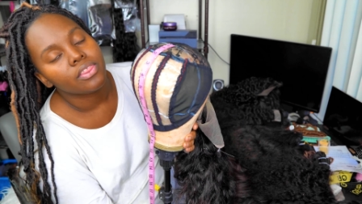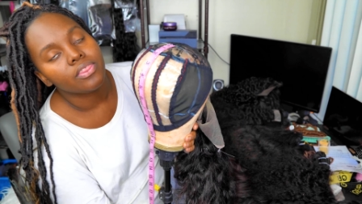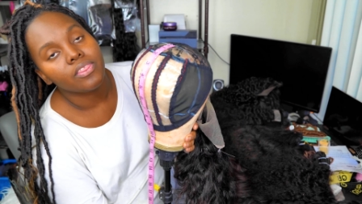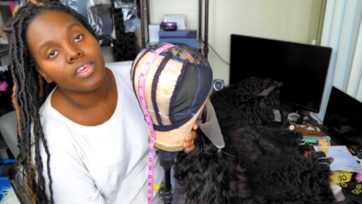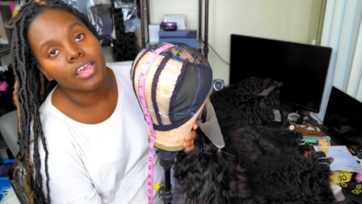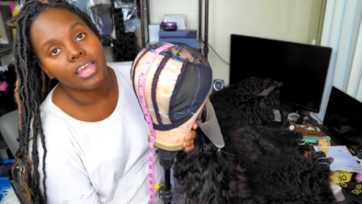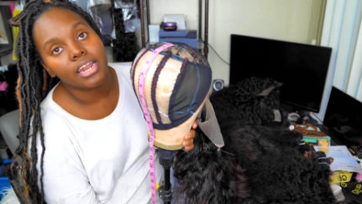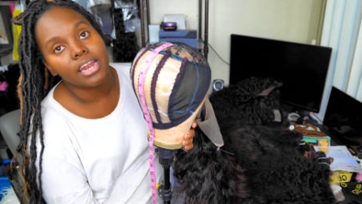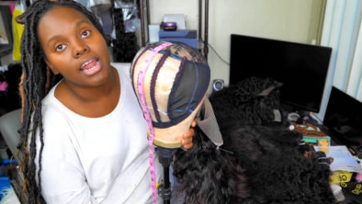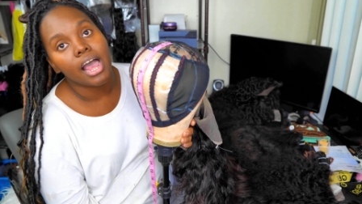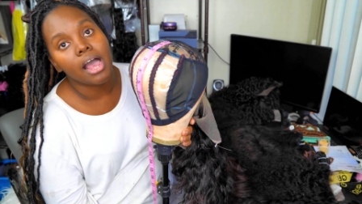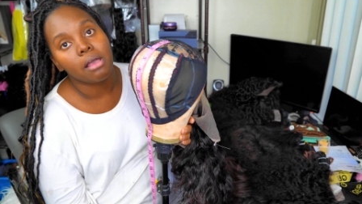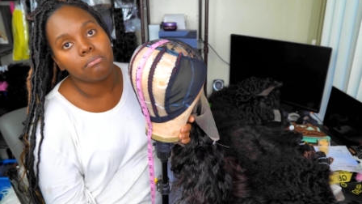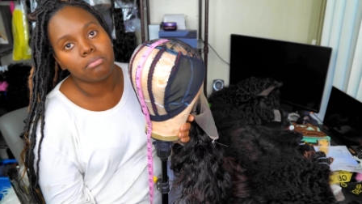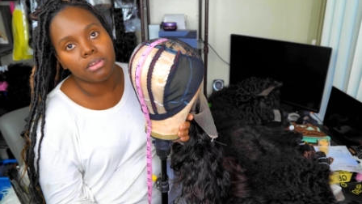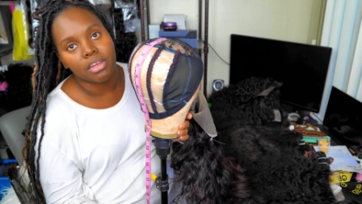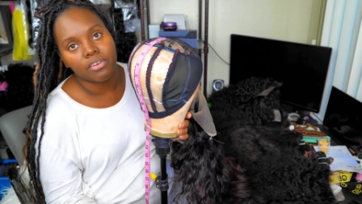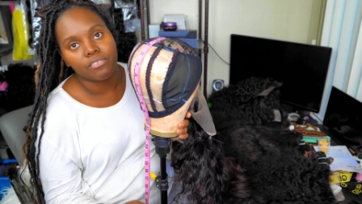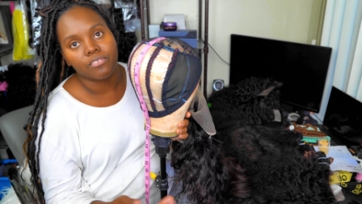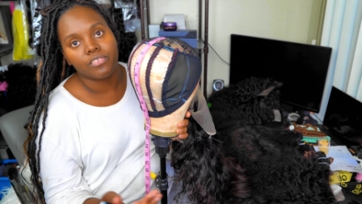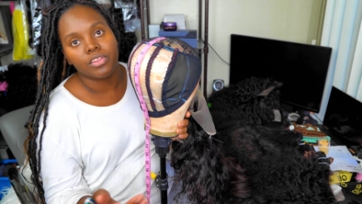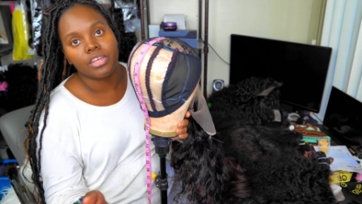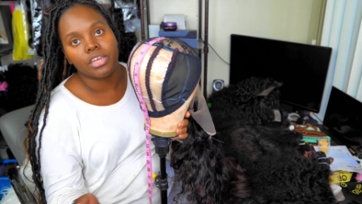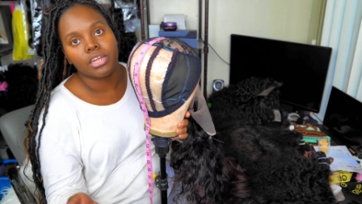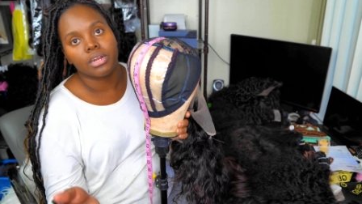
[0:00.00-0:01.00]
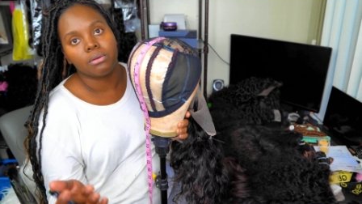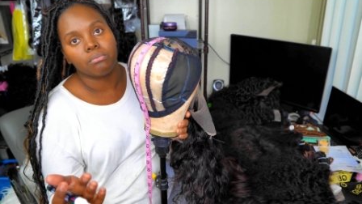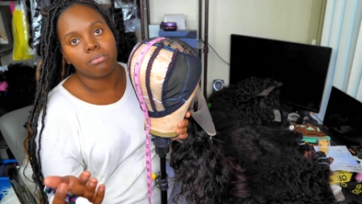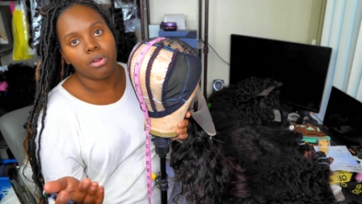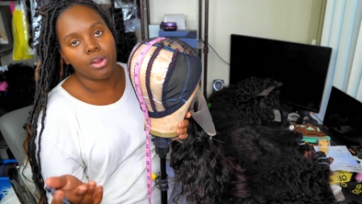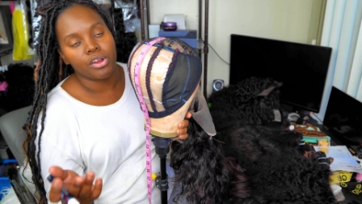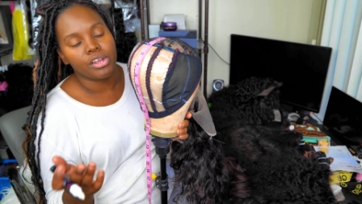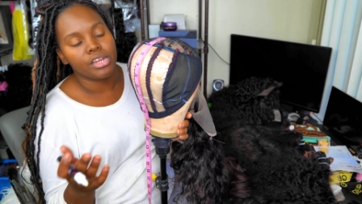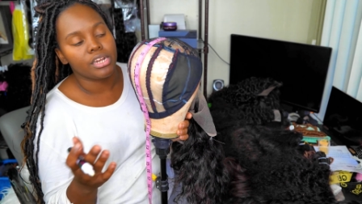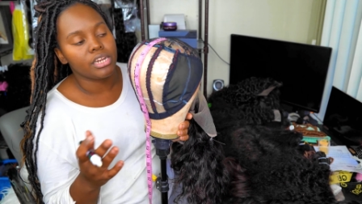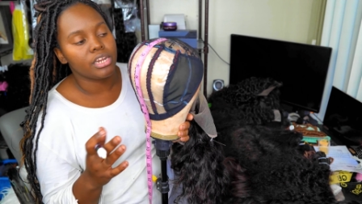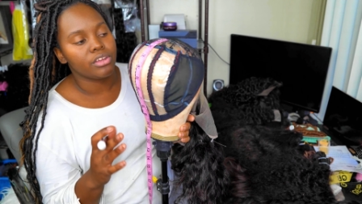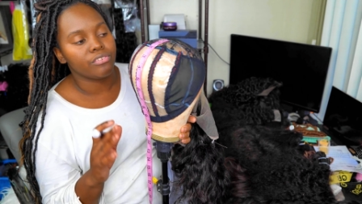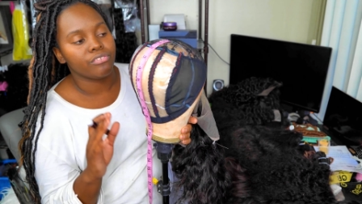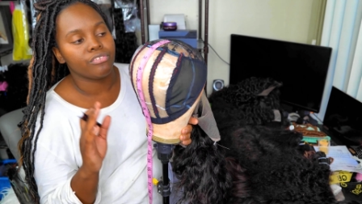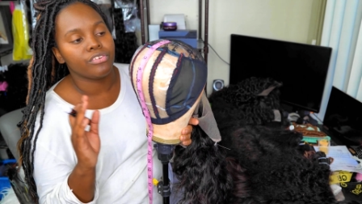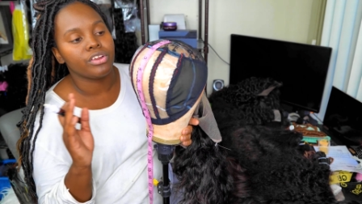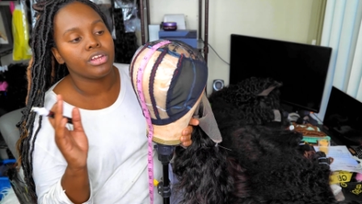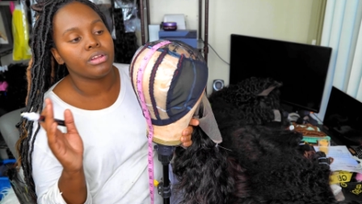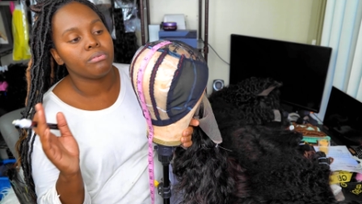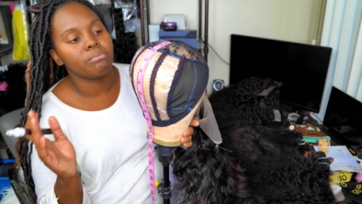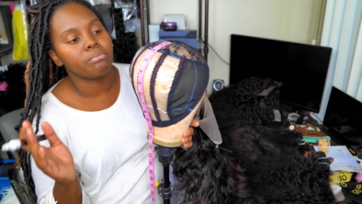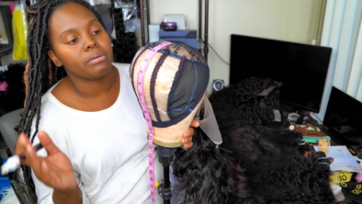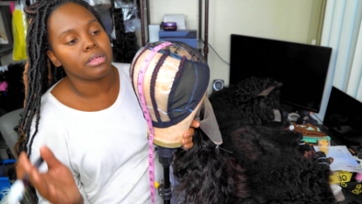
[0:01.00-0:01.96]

then I'm definitely gonna mark it different.